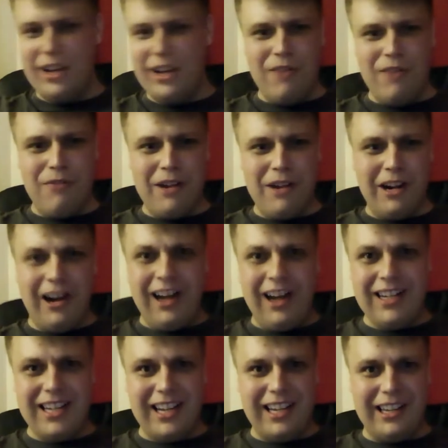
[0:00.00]

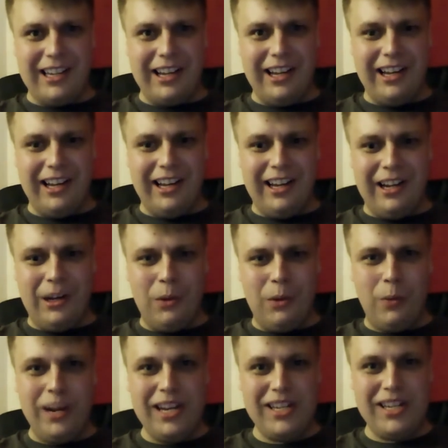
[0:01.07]
regarding
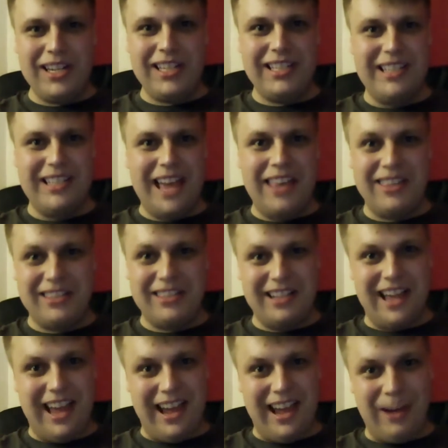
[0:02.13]
Luigi's death
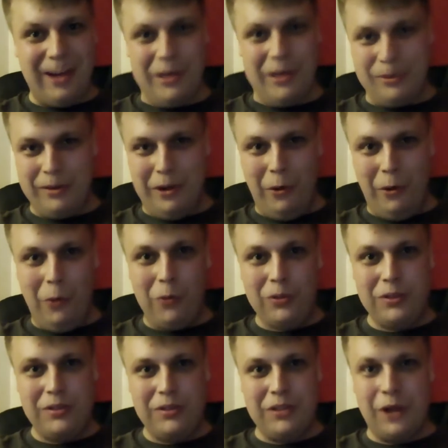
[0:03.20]
stare, which we all
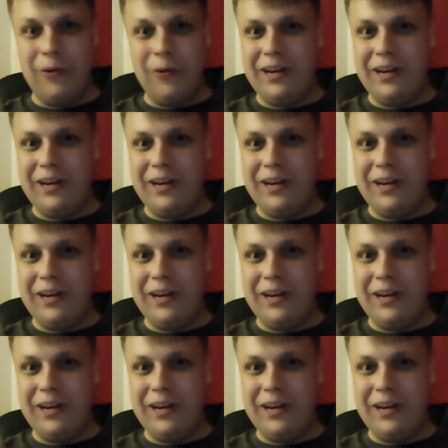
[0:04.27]
totally